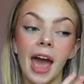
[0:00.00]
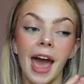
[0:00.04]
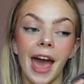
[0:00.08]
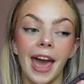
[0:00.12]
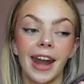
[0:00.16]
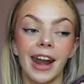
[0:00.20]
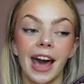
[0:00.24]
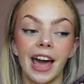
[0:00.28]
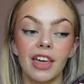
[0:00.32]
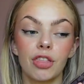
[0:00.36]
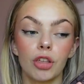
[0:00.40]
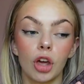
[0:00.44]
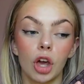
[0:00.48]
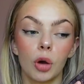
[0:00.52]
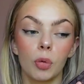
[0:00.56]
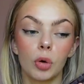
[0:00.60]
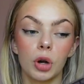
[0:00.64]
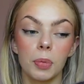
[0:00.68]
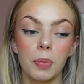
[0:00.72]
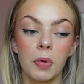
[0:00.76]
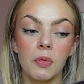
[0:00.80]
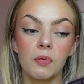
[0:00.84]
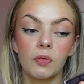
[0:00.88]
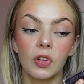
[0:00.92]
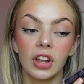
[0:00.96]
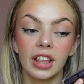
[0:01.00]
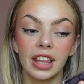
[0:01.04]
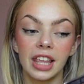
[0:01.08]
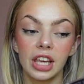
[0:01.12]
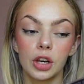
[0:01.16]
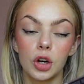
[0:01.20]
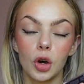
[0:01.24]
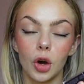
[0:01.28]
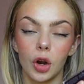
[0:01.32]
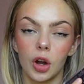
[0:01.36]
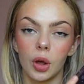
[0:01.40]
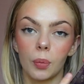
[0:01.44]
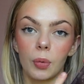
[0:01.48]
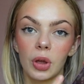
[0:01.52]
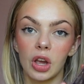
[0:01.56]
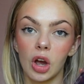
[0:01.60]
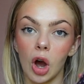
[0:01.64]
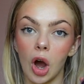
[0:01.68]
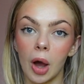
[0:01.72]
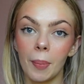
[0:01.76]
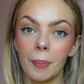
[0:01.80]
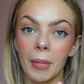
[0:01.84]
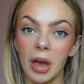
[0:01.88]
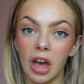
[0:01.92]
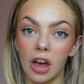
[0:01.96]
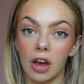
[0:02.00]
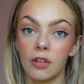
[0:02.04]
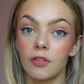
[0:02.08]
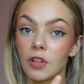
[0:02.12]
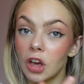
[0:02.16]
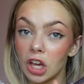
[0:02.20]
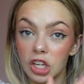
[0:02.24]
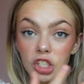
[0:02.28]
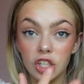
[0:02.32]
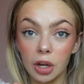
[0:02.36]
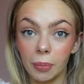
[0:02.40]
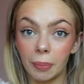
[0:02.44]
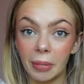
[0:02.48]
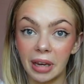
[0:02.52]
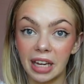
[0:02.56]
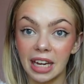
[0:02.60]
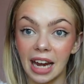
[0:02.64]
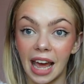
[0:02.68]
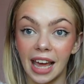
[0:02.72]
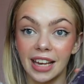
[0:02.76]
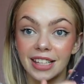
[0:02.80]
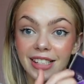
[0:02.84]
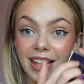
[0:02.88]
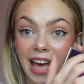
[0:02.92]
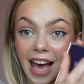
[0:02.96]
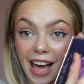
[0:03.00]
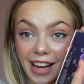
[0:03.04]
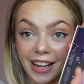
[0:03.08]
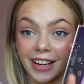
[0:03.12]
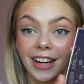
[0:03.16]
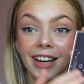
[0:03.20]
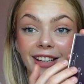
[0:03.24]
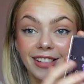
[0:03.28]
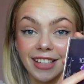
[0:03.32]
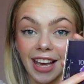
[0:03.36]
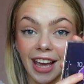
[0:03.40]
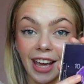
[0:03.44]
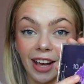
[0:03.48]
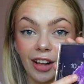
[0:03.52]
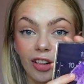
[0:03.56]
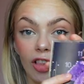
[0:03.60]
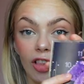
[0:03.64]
and I thought it would have been really good if we got a version of Midnights that had an entire